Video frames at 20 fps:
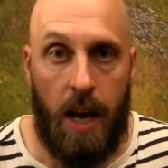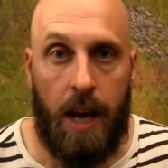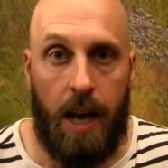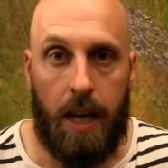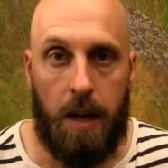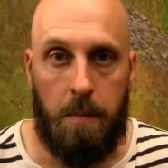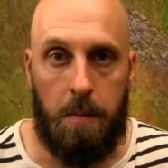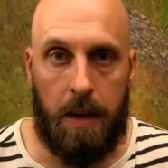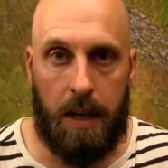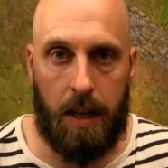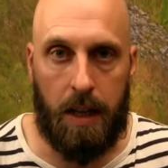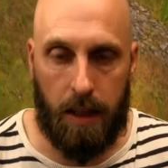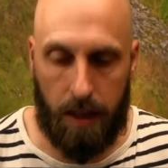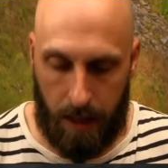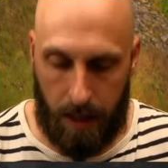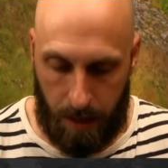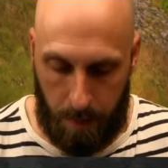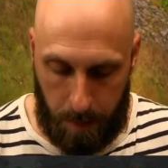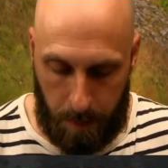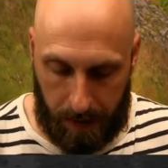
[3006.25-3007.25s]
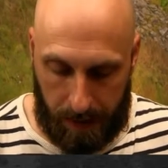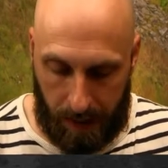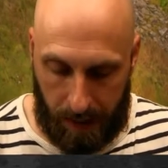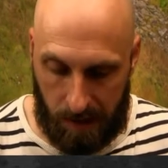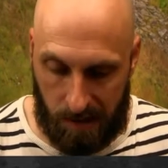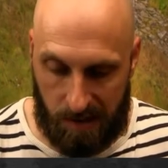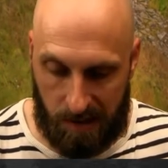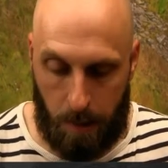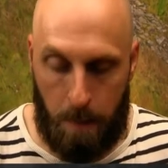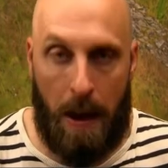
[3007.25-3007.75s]
And immediately he
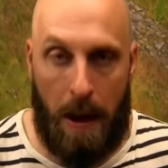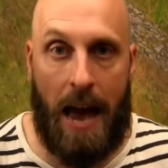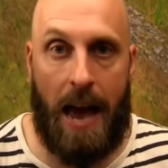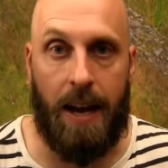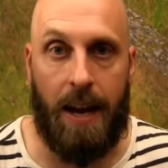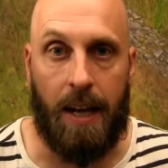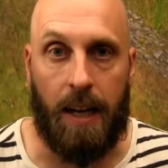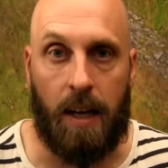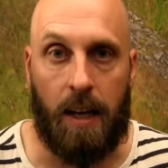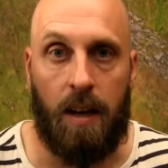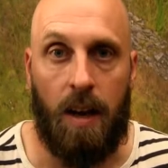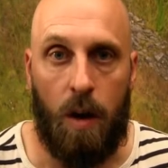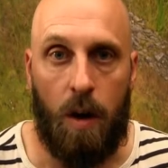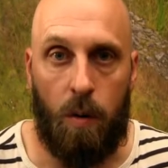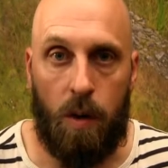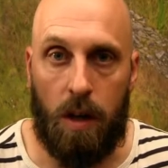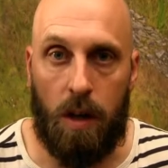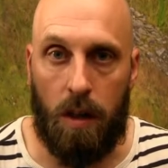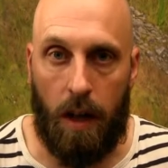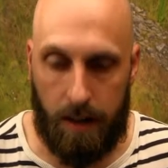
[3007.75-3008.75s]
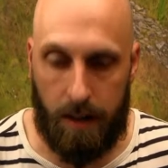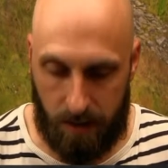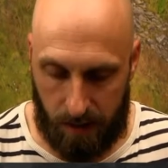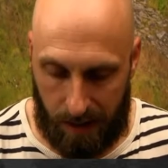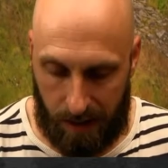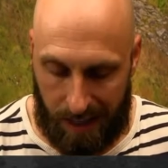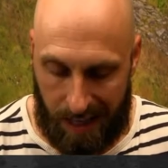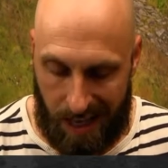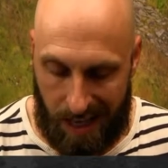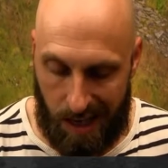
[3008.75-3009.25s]
begins to panic, realizing
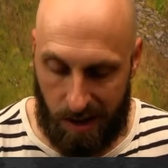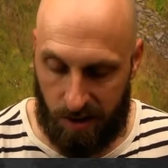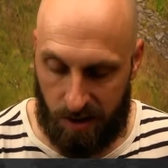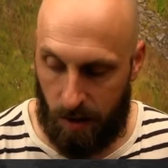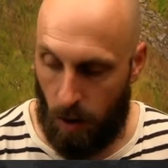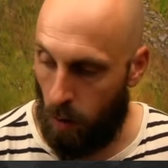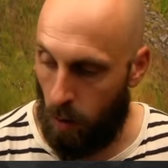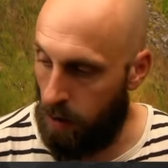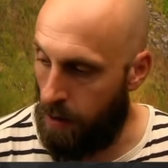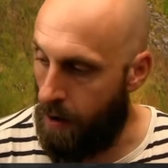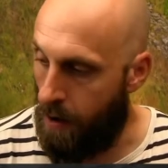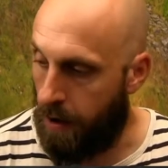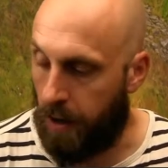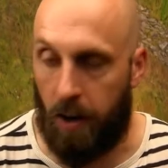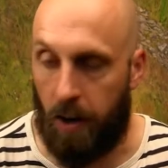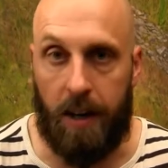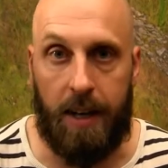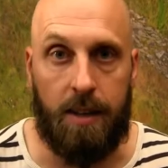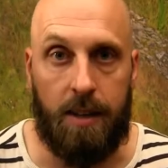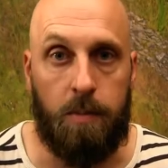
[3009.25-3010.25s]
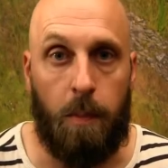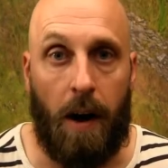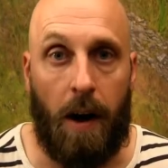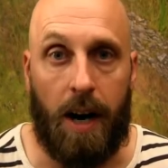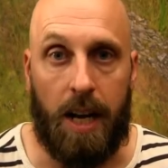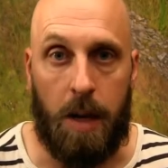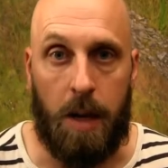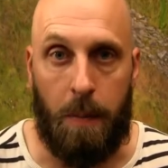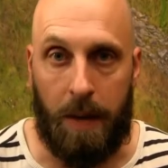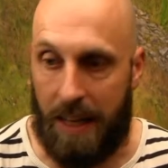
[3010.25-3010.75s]
that he is no longer in his
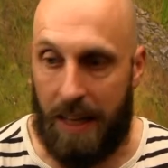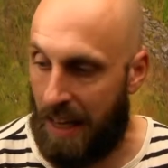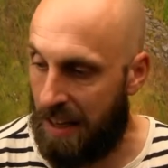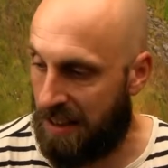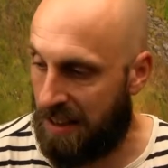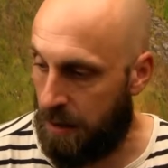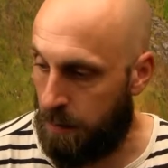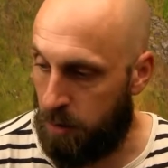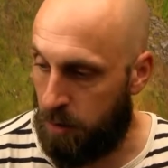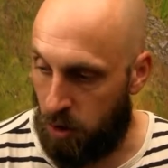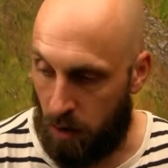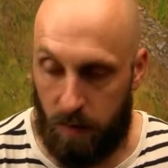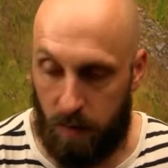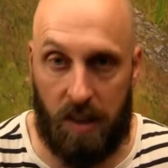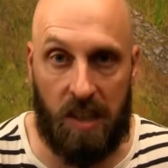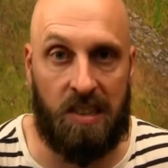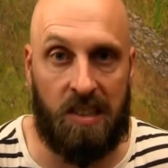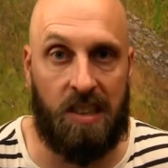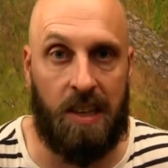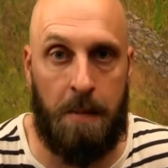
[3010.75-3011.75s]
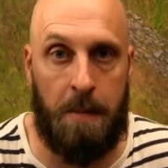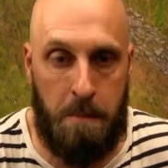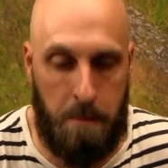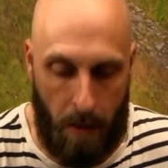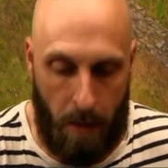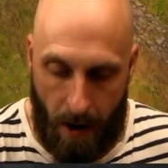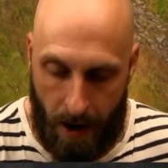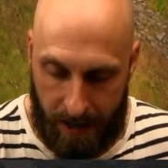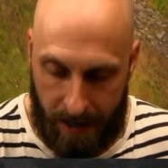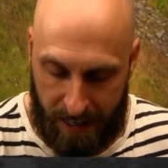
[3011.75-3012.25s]
body, but he has some sort of
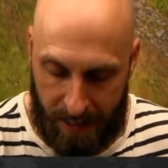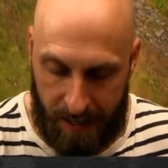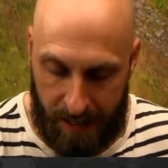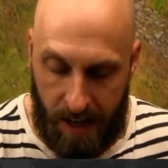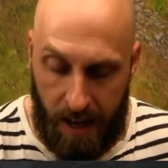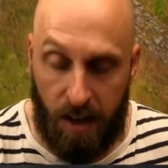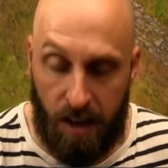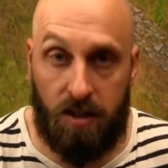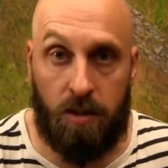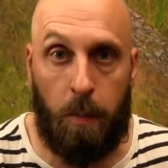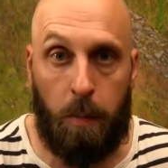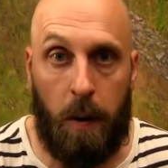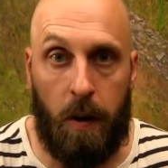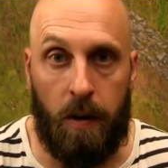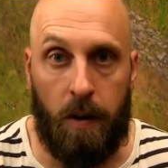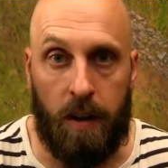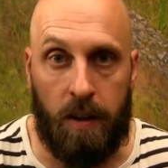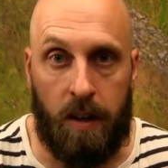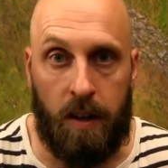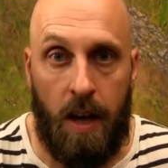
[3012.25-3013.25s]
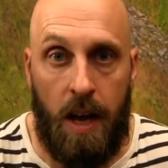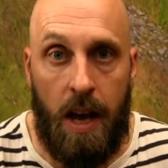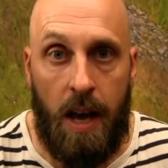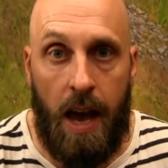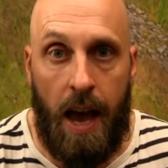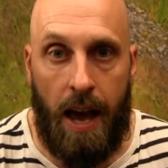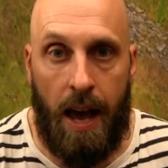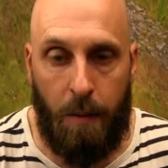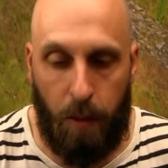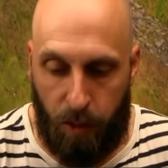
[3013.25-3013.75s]
disembodied spirit.
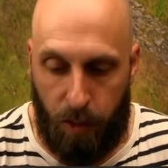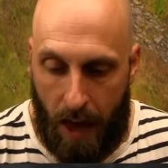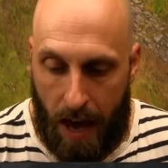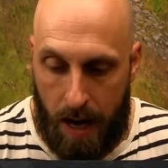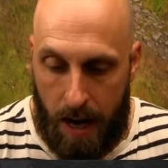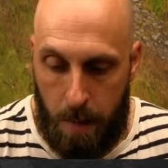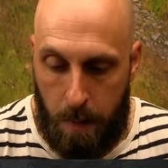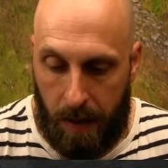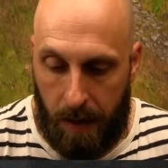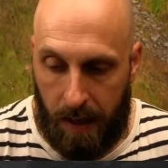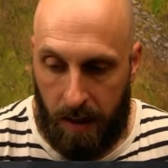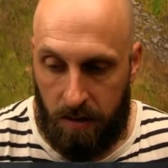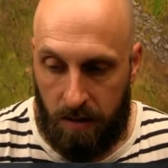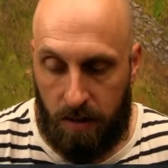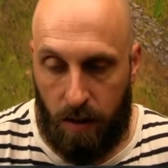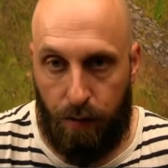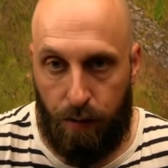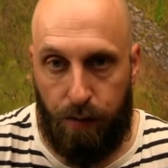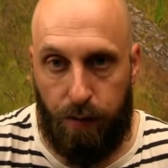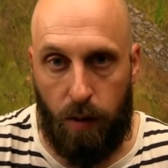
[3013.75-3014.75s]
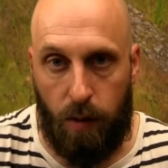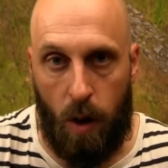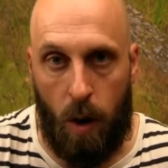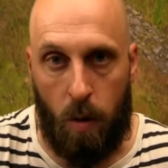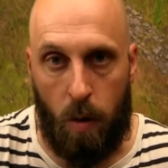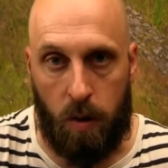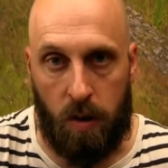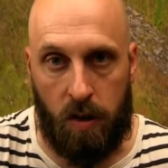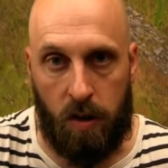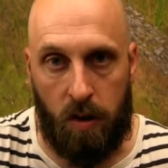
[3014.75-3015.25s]
And with that, he begins to
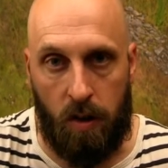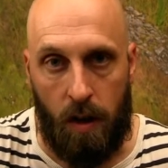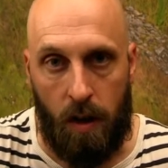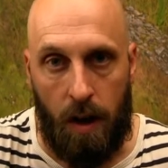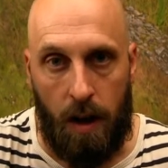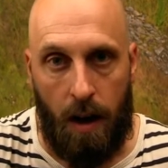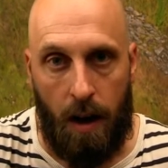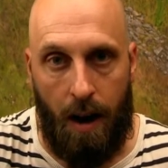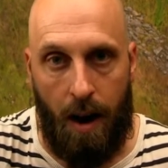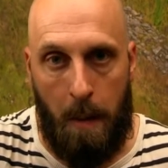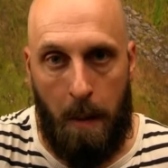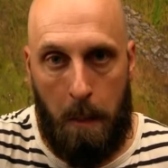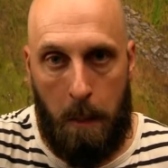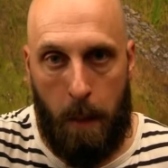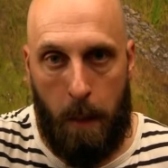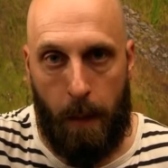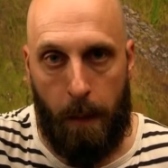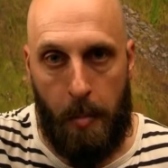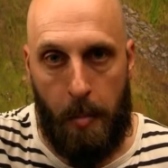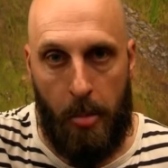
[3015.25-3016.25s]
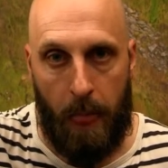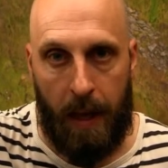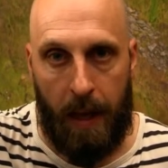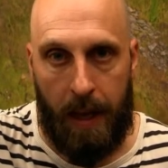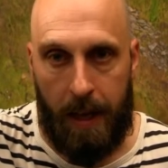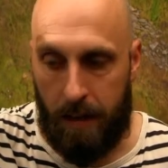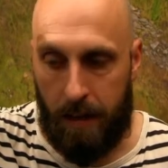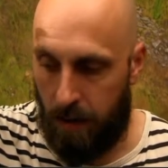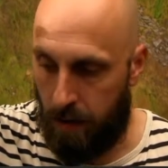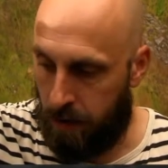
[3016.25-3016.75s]
float up
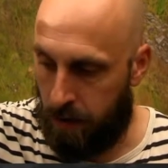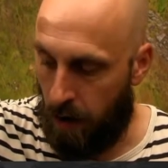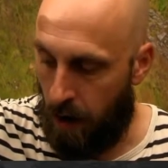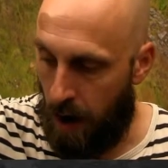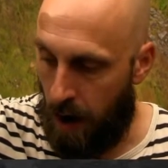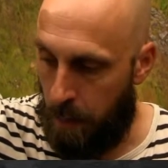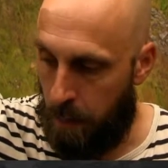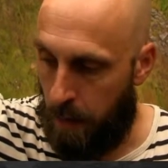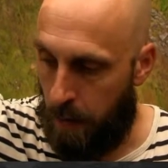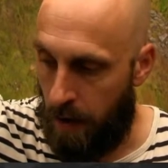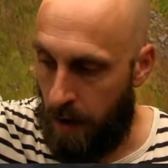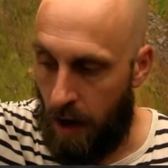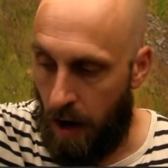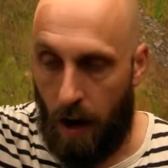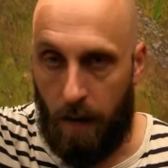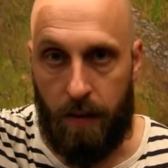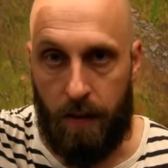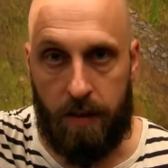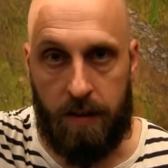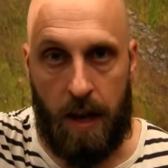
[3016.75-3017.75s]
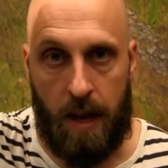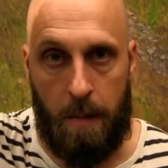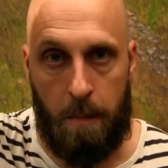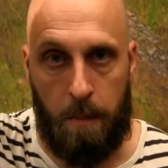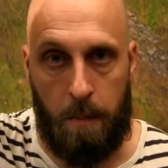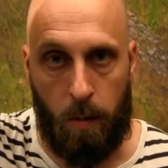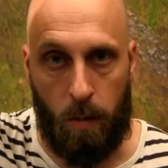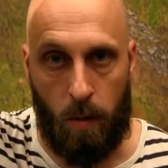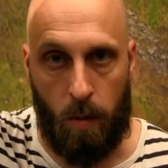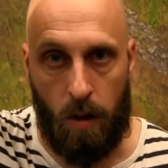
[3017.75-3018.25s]
into the top of the
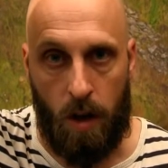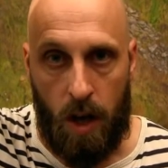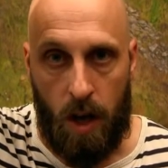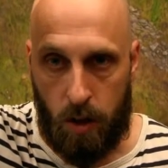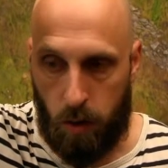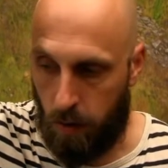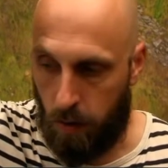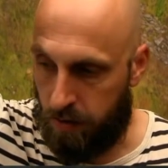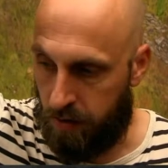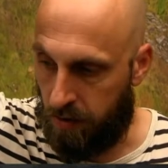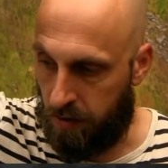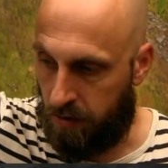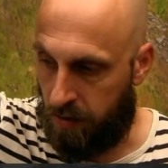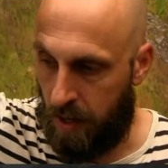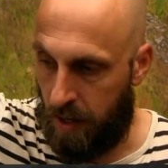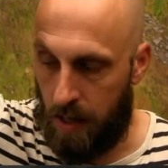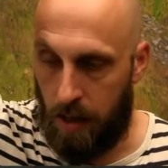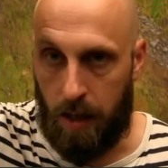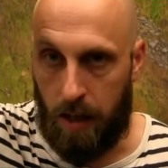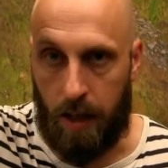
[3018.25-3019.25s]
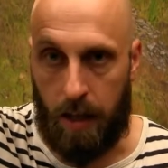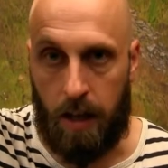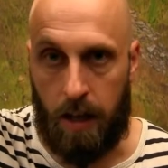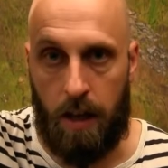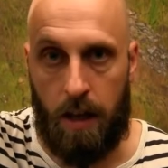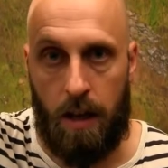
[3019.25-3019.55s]
temple, towards the ceiling.